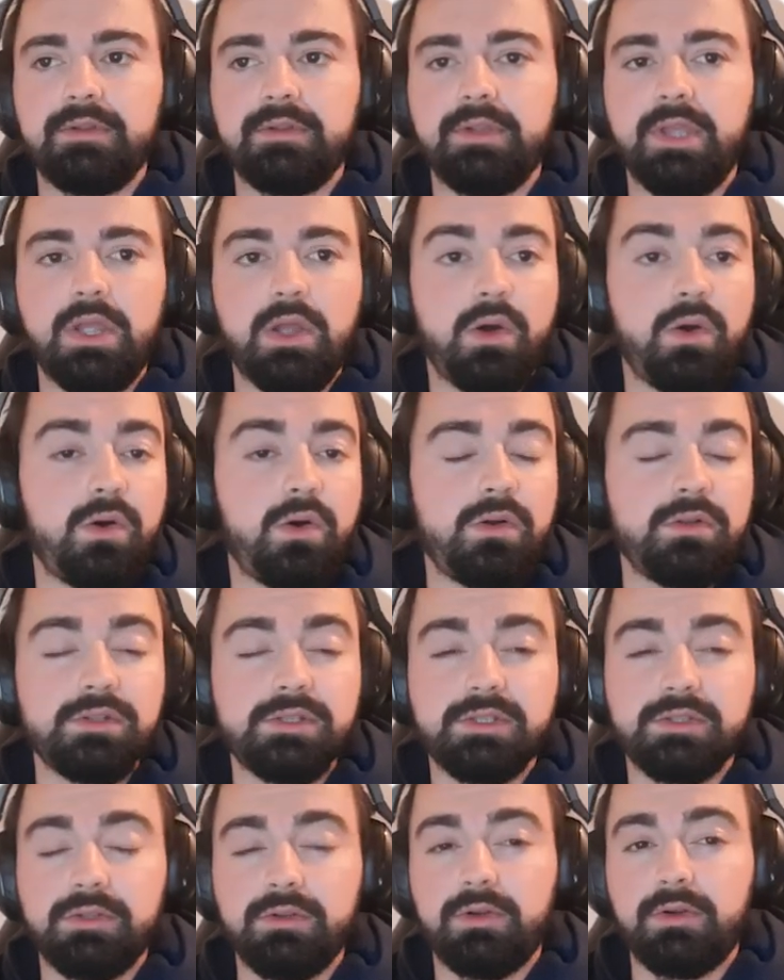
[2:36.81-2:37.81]
They all
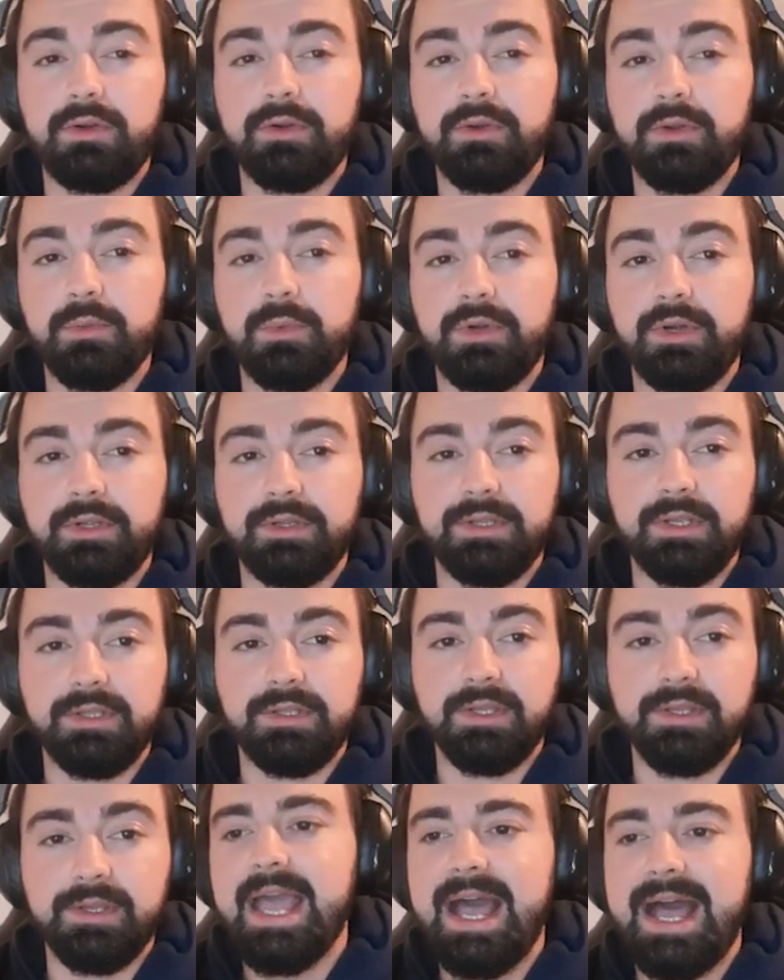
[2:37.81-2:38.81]
store numeric
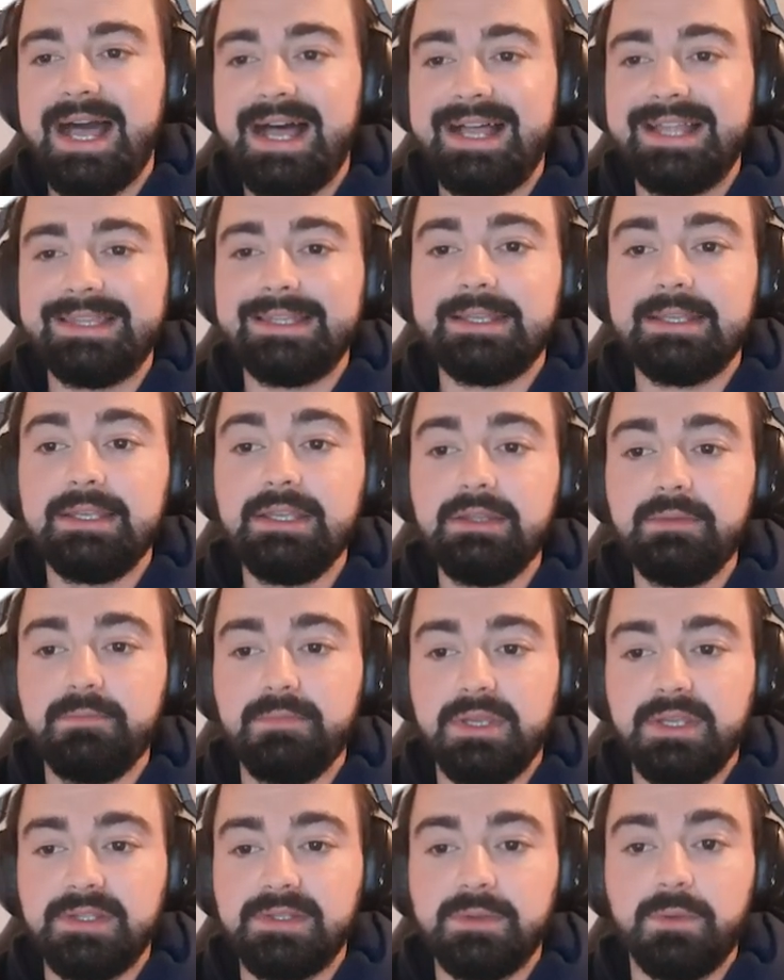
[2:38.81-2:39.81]
data, and it
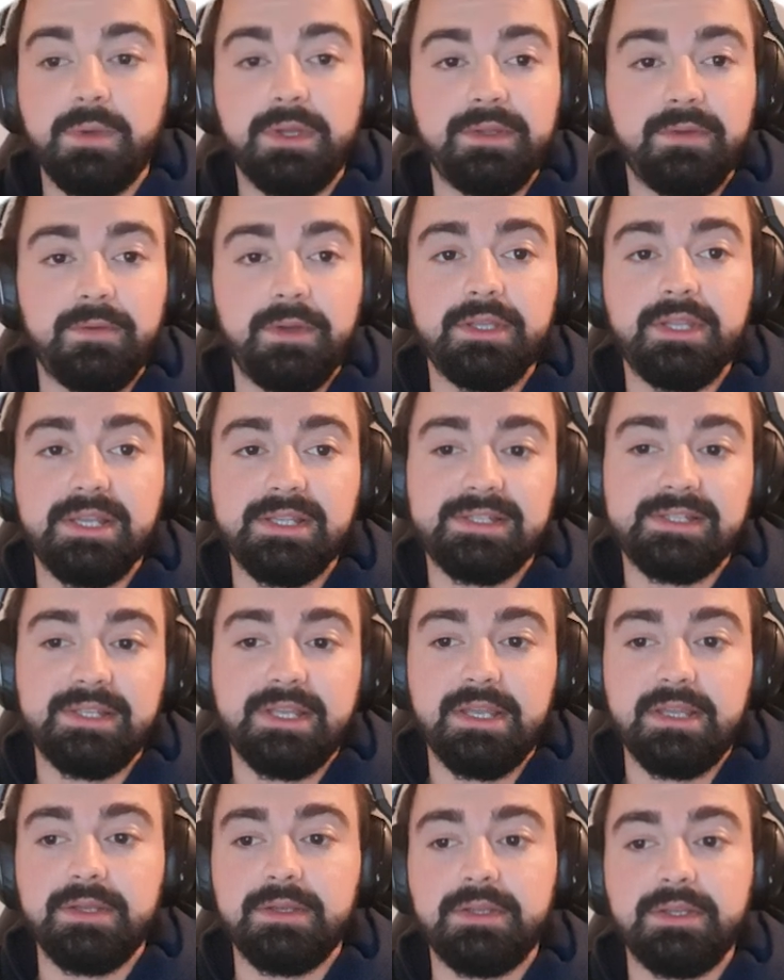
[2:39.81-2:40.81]
means what I
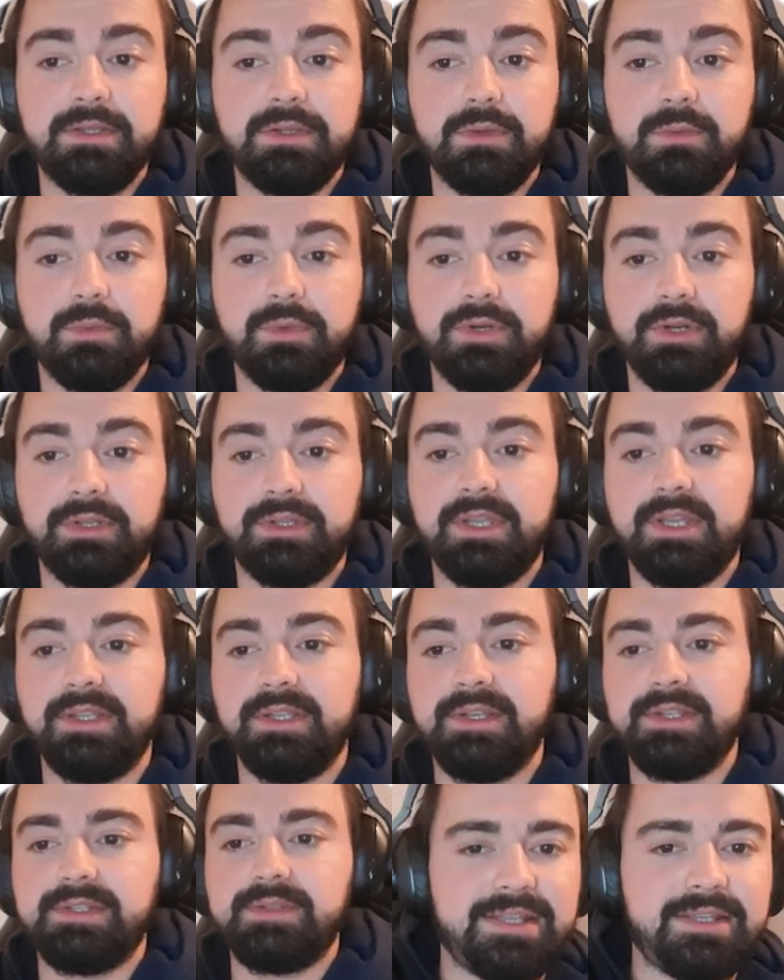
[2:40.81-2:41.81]
say in numeric
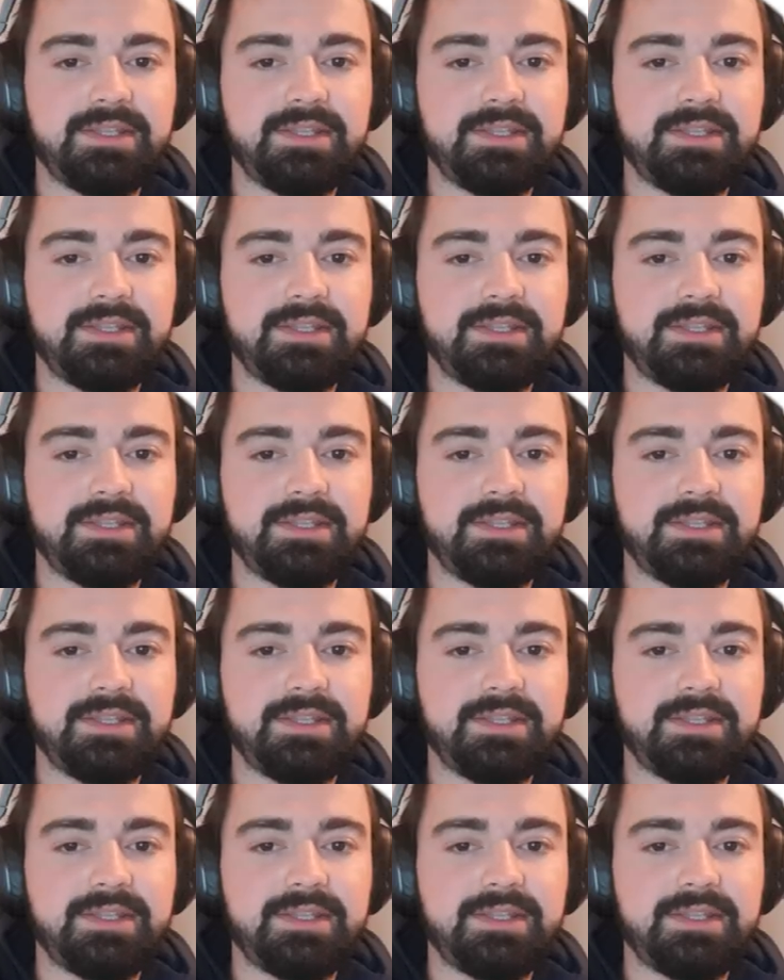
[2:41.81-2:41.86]
data.